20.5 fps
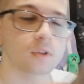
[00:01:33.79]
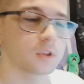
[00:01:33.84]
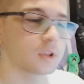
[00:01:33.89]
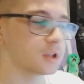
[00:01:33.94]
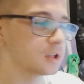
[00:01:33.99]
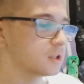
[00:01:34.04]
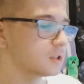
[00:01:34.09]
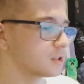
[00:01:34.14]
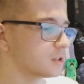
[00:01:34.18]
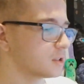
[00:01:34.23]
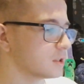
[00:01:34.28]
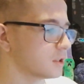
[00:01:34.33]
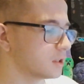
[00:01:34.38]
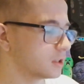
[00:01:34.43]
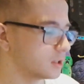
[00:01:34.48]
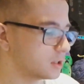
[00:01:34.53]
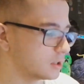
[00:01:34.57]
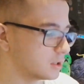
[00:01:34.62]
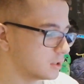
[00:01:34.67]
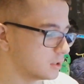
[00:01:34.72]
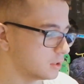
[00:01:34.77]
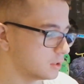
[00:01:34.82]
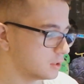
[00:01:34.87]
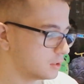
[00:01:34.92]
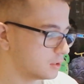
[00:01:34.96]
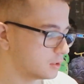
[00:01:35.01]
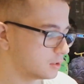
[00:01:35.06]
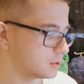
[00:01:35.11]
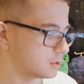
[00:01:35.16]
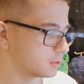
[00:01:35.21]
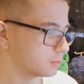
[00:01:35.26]
this
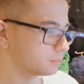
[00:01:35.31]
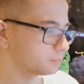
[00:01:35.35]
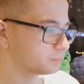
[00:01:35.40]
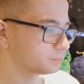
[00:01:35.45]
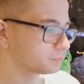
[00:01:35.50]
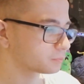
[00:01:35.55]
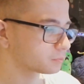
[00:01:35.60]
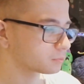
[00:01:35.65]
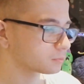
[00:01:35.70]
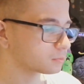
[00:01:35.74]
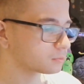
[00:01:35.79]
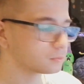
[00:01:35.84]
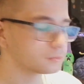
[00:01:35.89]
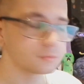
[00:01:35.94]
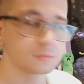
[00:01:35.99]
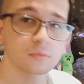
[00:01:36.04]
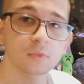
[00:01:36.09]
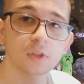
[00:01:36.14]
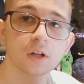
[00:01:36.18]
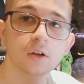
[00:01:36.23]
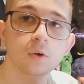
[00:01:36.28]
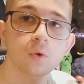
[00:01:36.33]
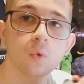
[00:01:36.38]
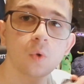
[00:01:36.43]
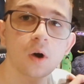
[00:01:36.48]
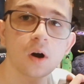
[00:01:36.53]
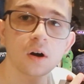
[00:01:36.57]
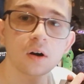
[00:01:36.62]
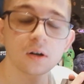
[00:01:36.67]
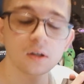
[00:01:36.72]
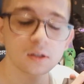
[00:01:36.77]
is
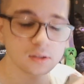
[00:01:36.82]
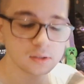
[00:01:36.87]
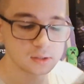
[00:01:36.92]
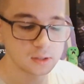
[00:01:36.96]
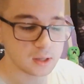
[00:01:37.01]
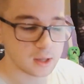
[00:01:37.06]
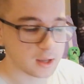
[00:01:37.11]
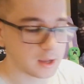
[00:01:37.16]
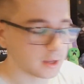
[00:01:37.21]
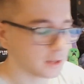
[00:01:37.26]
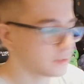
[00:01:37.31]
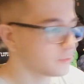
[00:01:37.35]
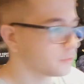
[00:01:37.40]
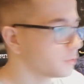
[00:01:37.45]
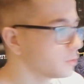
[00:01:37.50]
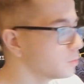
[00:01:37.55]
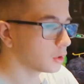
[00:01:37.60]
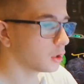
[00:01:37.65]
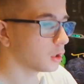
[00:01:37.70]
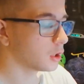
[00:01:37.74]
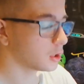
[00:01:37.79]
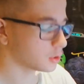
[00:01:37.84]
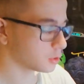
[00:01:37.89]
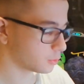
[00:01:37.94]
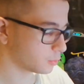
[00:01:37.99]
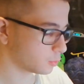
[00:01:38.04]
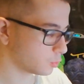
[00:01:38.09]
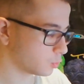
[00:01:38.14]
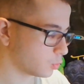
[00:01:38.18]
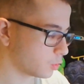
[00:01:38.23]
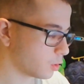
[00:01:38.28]
wireless headphone. So
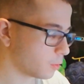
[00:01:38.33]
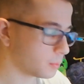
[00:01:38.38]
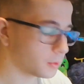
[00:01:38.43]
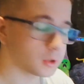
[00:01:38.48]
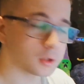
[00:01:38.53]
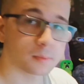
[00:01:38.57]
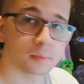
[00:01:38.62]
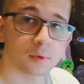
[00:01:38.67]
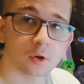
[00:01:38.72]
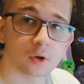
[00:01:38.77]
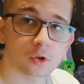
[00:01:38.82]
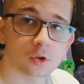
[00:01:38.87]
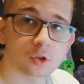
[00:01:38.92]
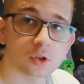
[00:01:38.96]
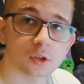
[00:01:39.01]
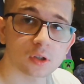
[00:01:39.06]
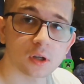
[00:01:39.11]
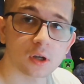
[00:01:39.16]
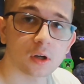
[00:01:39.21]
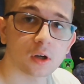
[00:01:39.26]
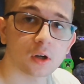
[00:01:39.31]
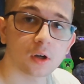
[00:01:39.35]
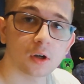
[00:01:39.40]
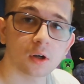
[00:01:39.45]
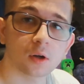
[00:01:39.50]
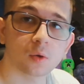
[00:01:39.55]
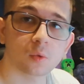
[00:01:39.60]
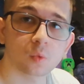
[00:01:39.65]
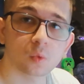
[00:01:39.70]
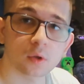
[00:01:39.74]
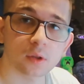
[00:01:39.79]
we open the box.
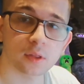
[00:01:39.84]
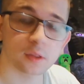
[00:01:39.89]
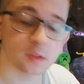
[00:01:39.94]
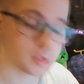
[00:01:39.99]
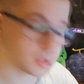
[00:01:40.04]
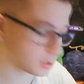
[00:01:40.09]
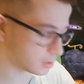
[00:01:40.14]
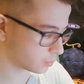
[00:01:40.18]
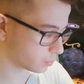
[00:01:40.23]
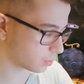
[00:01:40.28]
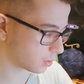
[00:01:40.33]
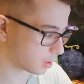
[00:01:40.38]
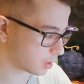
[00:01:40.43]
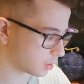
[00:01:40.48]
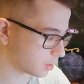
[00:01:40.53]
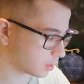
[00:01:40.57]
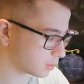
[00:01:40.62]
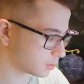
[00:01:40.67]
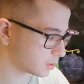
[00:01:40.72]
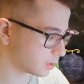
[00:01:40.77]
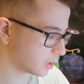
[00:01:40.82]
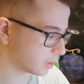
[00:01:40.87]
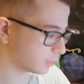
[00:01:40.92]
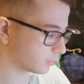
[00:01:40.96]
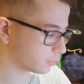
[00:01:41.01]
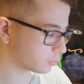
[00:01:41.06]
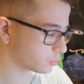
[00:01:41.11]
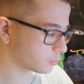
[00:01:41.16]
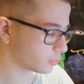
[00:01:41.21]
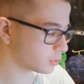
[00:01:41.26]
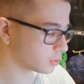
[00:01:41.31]
With these wireless
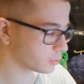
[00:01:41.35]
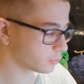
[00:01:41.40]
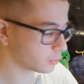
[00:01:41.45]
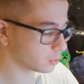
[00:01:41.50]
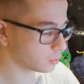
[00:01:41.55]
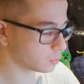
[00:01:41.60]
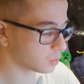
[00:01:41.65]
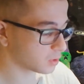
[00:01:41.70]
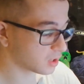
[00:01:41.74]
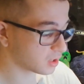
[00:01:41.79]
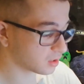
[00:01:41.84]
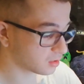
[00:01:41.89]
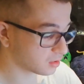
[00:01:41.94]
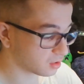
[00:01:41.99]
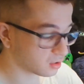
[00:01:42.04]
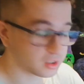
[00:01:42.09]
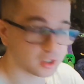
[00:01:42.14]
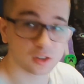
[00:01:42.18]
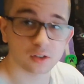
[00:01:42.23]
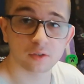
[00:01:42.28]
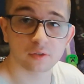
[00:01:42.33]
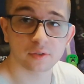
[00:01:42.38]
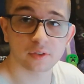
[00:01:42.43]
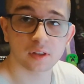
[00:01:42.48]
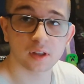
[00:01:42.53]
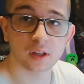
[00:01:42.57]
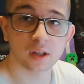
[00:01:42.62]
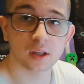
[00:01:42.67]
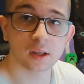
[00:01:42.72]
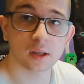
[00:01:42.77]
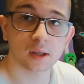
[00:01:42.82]
headphones, first of all, we get rid of
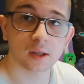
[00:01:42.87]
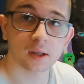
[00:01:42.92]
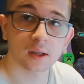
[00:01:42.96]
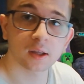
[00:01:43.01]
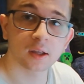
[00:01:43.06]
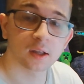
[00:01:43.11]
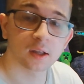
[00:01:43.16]
the